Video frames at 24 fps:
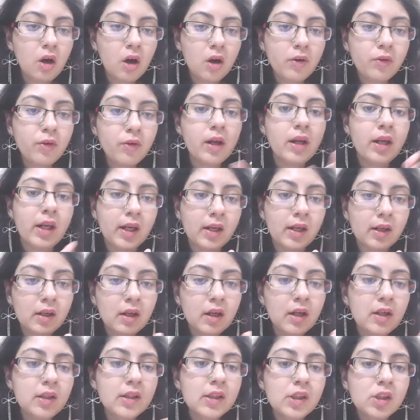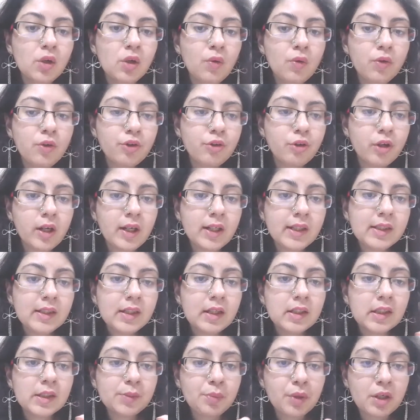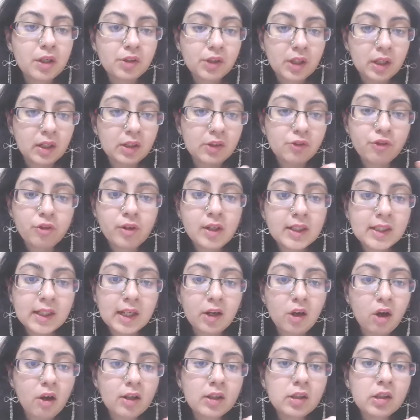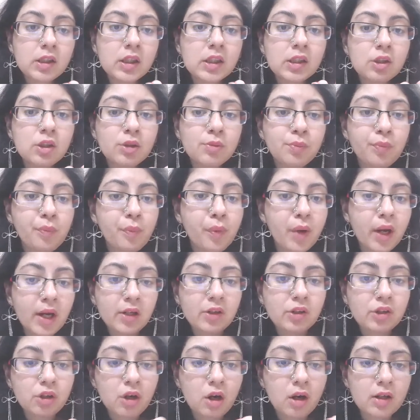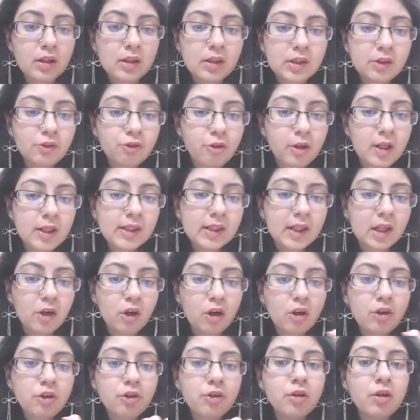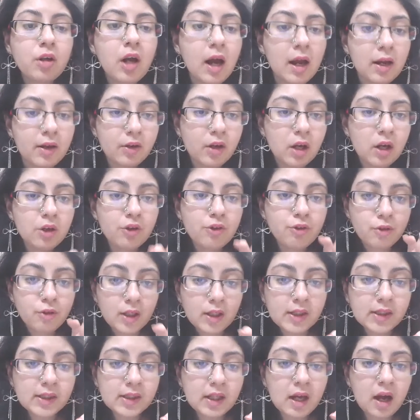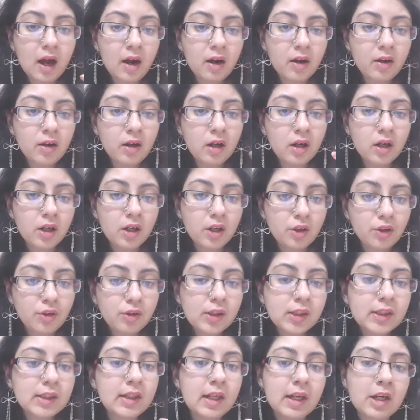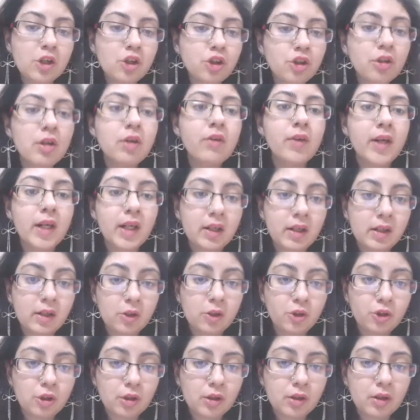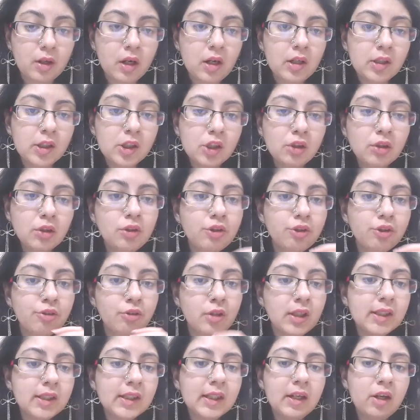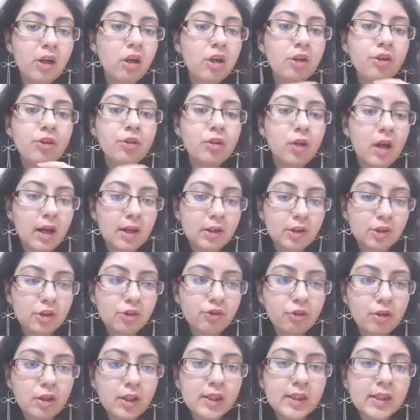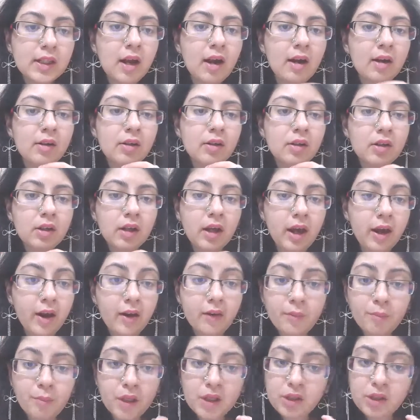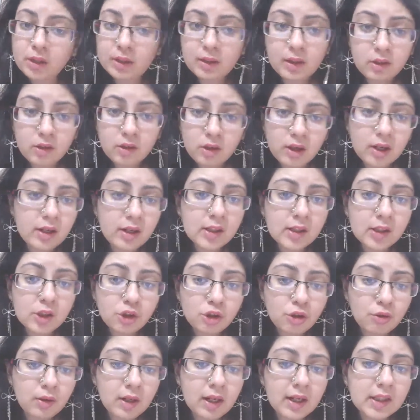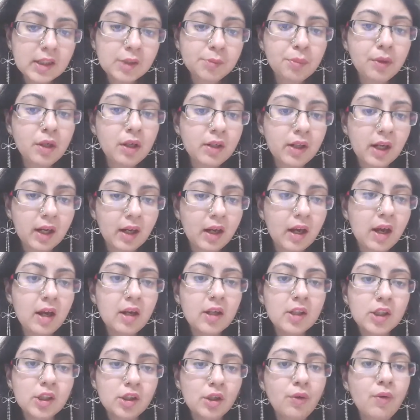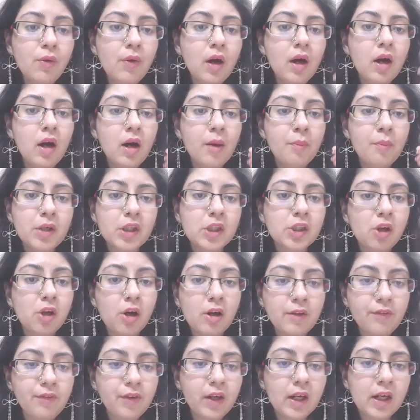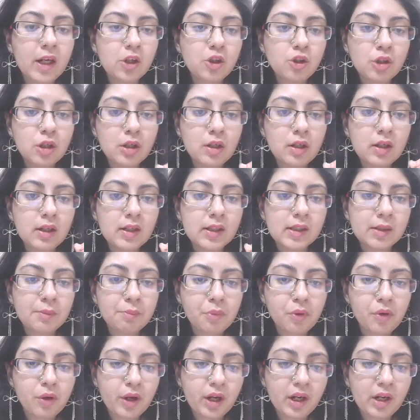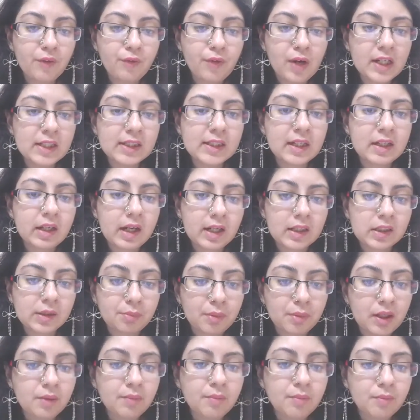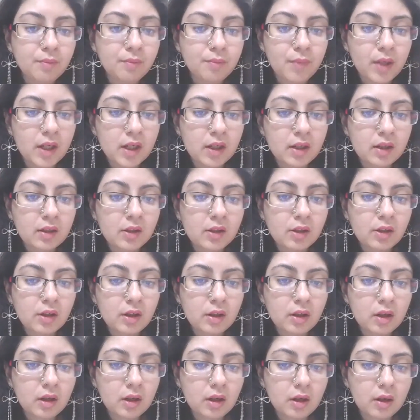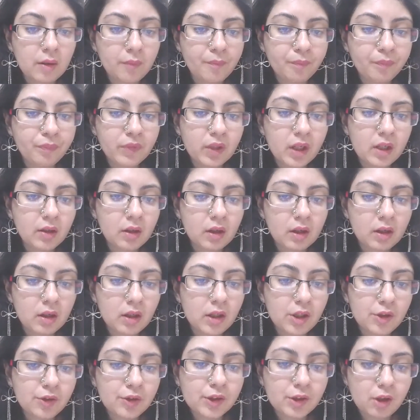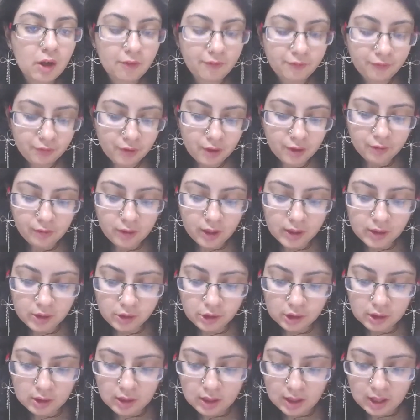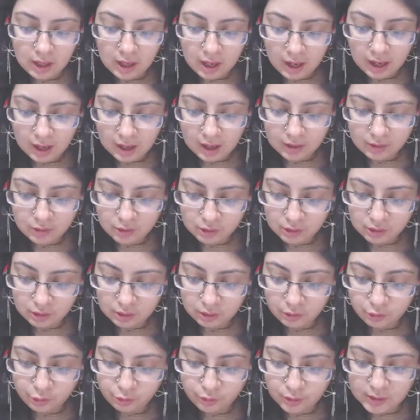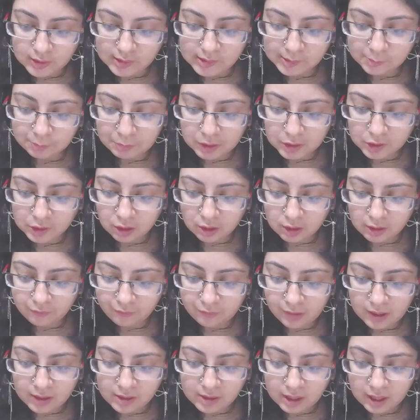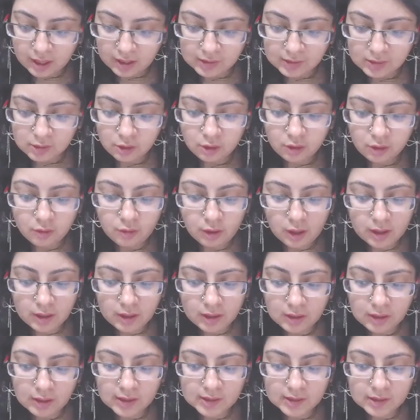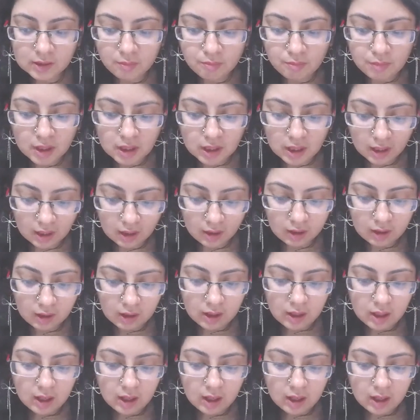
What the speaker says: or running. So trees sprinting. Trees cannot sprint or trees cannot run. Trees are stationary in nature. So trees cannot run. Trees are here, but it is shown as sprinting. So personification is the poetic device that has been made uh, use of, right? And trees personified as running is the meaning.